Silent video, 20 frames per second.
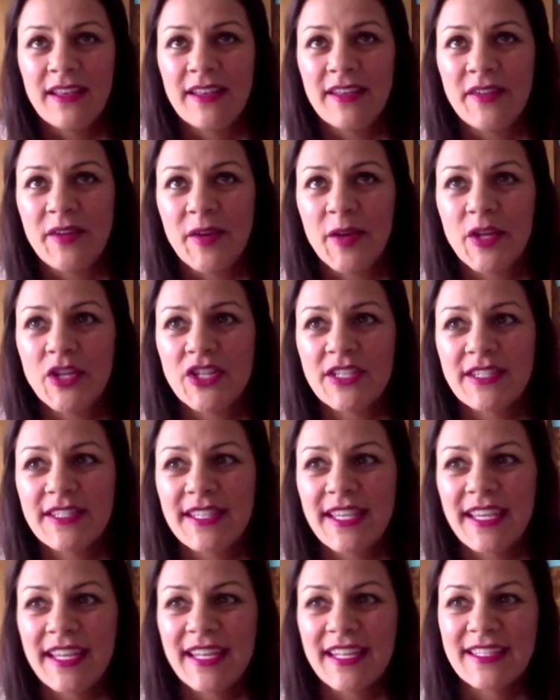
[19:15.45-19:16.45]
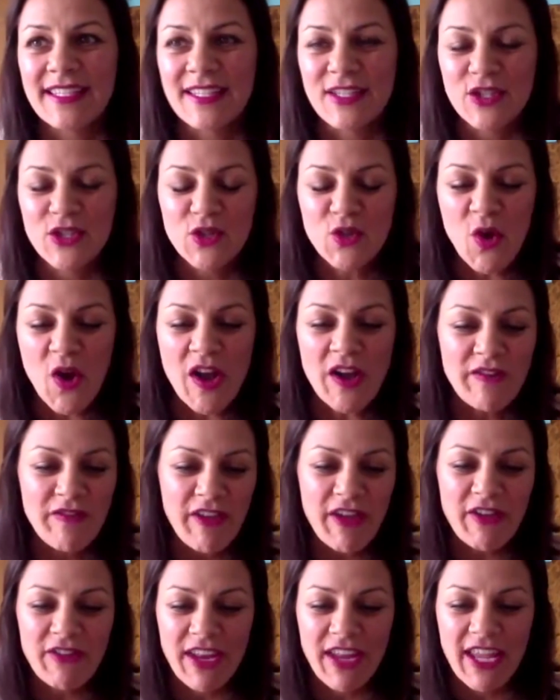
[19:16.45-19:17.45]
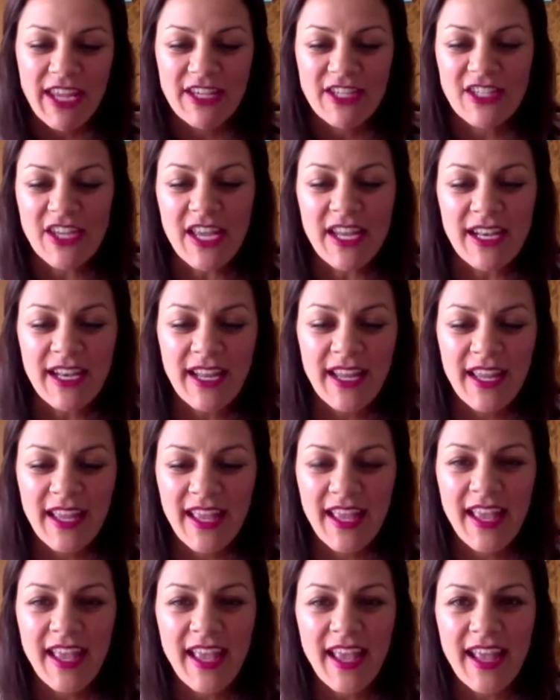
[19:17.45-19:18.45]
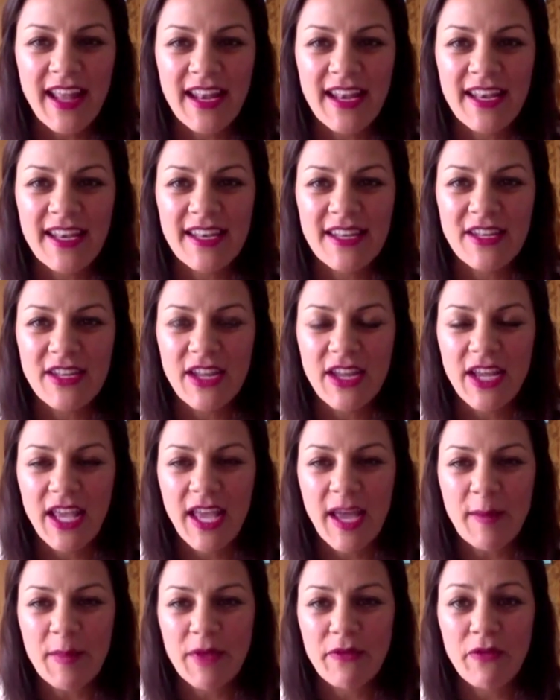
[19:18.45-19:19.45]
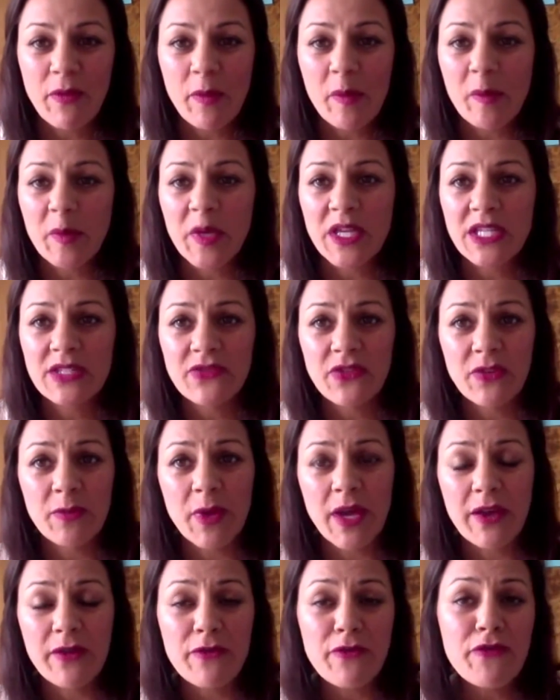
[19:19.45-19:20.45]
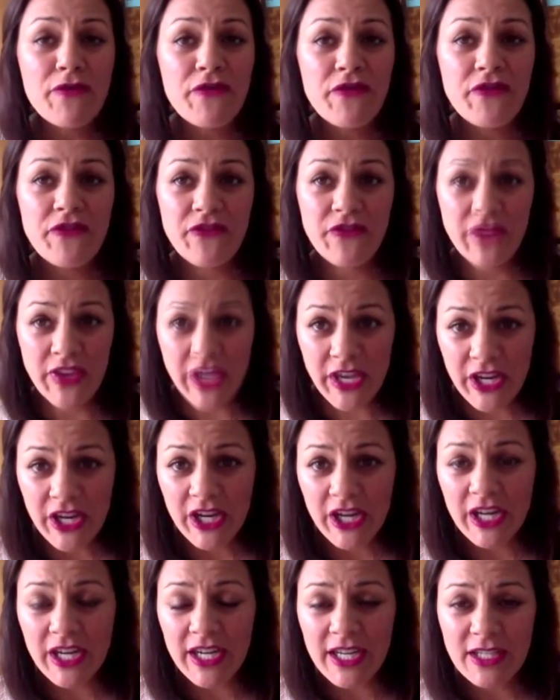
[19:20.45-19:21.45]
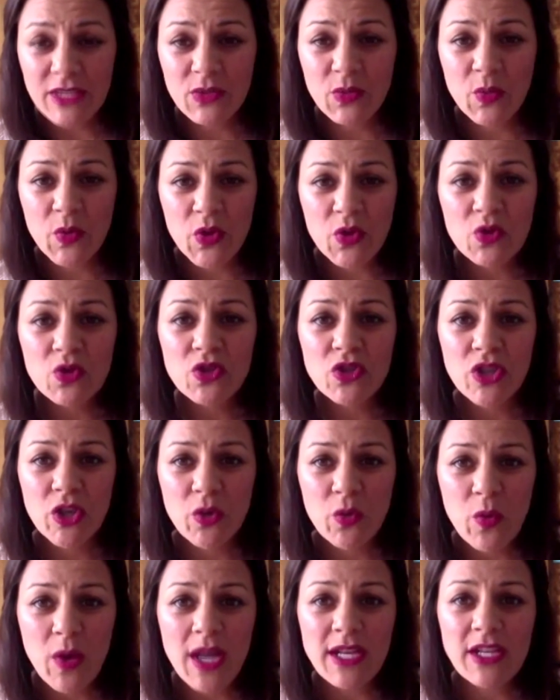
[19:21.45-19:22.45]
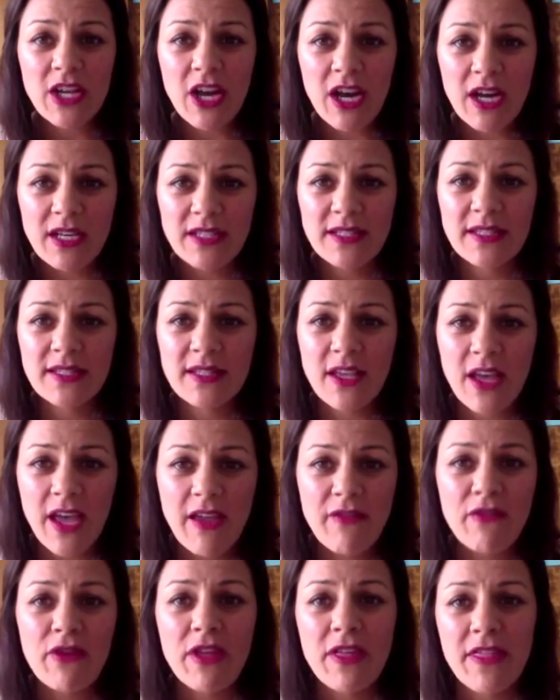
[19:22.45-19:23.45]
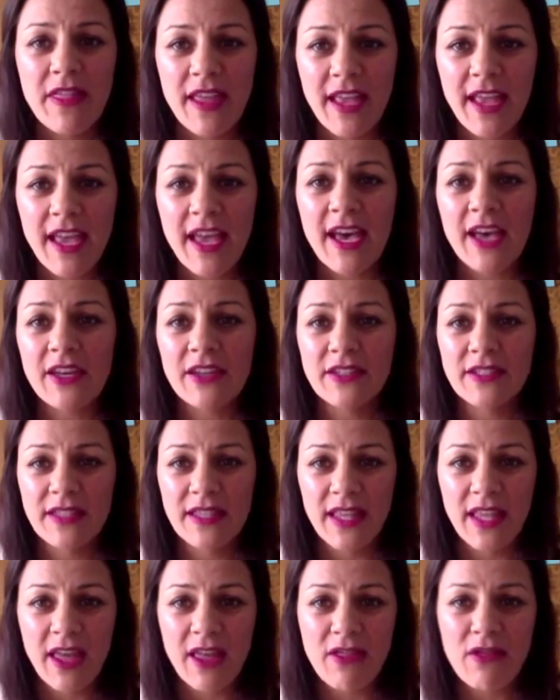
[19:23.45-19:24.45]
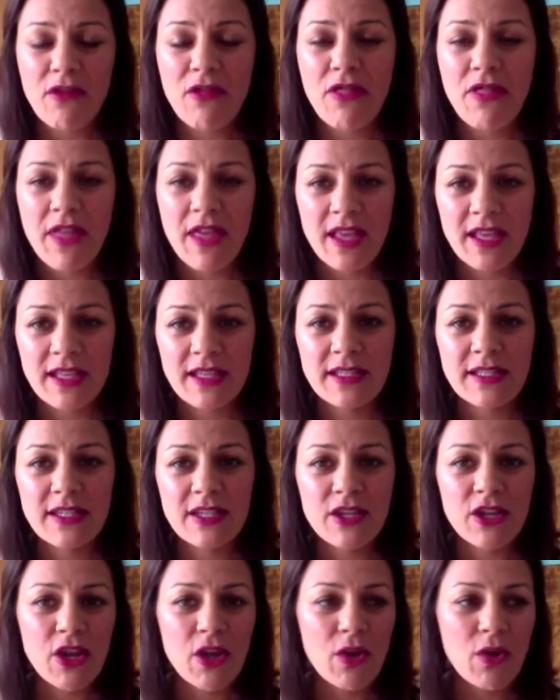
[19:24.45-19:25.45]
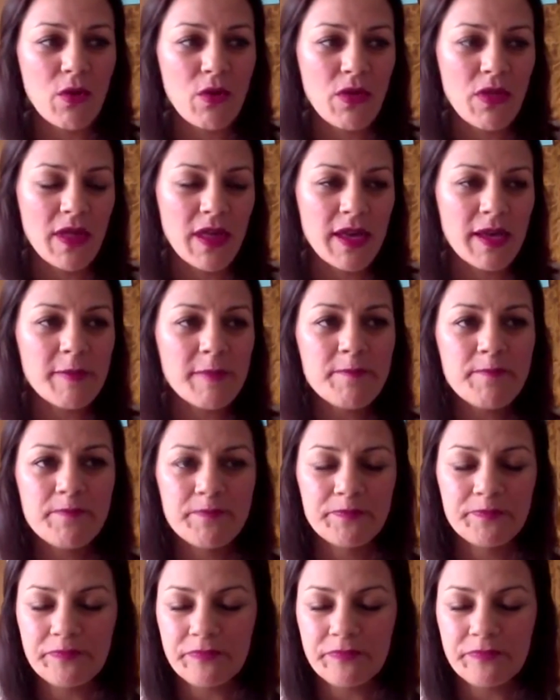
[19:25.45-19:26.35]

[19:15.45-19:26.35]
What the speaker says: I just see it as a strong foundation. And coming from a place of fear is usually what causes everything else, the other things, you know, the